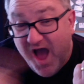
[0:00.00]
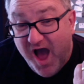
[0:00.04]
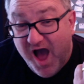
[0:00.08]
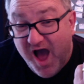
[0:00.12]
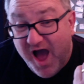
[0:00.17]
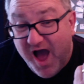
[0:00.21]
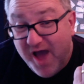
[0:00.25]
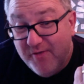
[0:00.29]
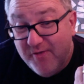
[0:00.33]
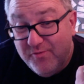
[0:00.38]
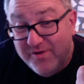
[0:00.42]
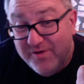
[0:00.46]

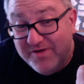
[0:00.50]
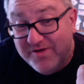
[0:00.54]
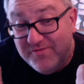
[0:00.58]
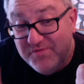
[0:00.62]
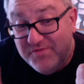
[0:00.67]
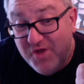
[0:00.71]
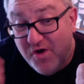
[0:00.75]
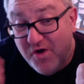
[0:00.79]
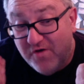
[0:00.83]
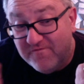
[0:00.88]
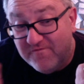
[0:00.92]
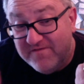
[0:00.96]
I will
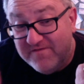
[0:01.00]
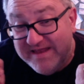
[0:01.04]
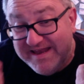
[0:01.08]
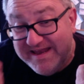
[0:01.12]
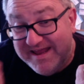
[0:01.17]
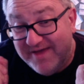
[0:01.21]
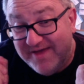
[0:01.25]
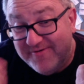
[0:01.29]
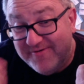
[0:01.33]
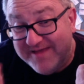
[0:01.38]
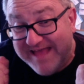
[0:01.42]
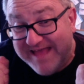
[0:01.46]
not
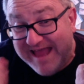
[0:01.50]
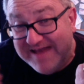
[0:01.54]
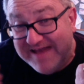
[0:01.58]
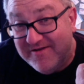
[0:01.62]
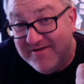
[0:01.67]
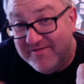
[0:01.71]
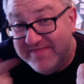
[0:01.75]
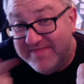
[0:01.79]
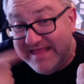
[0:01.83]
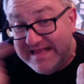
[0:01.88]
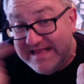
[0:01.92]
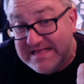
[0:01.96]
video again
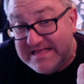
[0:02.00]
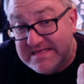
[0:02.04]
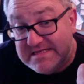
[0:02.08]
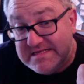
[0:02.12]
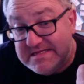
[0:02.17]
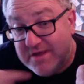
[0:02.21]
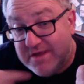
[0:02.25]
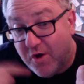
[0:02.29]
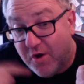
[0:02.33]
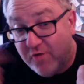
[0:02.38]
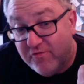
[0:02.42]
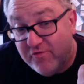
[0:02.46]
on this
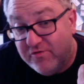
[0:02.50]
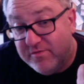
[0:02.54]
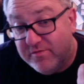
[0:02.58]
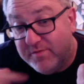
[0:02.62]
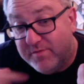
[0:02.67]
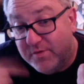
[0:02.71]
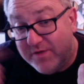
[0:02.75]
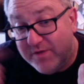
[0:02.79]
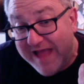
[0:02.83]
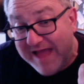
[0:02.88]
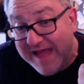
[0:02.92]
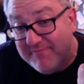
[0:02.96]
horrible
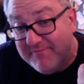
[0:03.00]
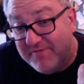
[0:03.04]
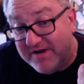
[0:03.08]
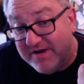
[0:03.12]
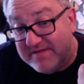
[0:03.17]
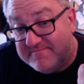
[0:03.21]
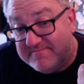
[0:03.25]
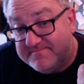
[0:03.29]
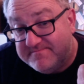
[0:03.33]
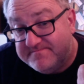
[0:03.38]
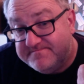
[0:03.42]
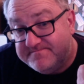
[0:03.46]
camera,
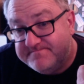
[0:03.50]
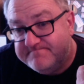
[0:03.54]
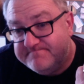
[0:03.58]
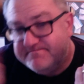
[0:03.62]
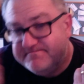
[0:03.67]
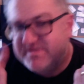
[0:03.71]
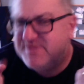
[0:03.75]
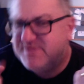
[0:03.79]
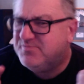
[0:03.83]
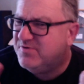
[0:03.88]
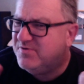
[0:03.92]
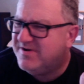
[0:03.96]

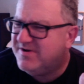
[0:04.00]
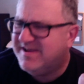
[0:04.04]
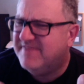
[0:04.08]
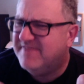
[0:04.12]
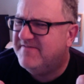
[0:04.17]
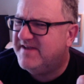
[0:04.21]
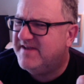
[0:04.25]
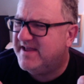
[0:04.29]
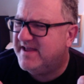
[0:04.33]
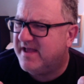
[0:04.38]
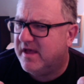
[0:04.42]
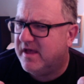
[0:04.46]
but we'll give
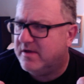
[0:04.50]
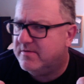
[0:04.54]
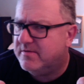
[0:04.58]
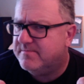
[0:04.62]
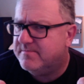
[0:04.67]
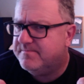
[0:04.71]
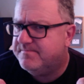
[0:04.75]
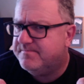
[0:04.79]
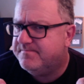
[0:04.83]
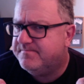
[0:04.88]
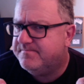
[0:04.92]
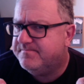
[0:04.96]
it a go.
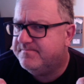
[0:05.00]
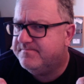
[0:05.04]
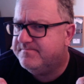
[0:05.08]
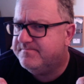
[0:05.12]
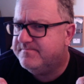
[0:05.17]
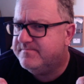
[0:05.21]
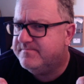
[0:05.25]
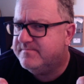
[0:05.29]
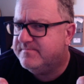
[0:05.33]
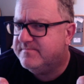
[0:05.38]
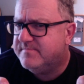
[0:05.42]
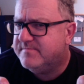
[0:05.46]

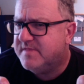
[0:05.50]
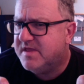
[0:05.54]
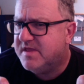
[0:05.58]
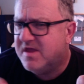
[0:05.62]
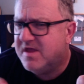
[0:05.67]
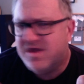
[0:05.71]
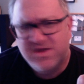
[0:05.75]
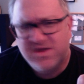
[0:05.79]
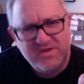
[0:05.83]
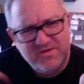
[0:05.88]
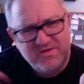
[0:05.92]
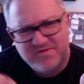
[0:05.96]

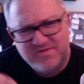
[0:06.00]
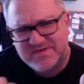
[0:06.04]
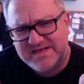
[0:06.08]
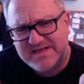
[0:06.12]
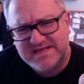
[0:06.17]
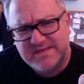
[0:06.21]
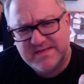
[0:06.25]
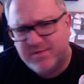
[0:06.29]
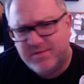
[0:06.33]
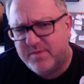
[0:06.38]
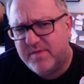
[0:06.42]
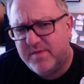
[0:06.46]
You'll see
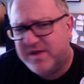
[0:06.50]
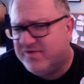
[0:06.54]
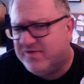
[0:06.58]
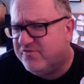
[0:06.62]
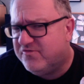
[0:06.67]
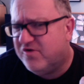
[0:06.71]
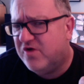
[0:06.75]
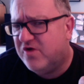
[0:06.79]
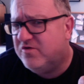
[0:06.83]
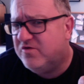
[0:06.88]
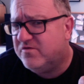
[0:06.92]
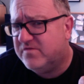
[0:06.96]
some of my
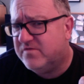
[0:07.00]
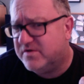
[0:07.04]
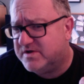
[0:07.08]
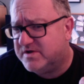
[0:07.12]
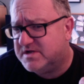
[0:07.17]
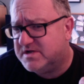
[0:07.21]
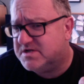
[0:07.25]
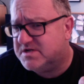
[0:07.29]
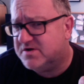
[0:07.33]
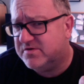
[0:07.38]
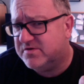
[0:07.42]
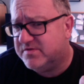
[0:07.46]
drone
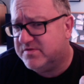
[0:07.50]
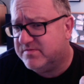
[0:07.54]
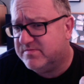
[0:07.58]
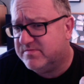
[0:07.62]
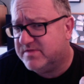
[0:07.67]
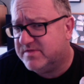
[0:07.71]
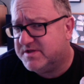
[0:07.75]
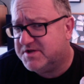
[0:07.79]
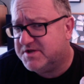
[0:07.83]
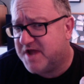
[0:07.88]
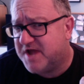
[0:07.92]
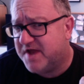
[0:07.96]
footage on the
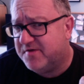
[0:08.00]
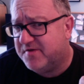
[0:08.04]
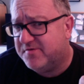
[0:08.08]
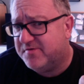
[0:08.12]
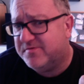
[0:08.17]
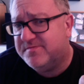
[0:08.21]
channel.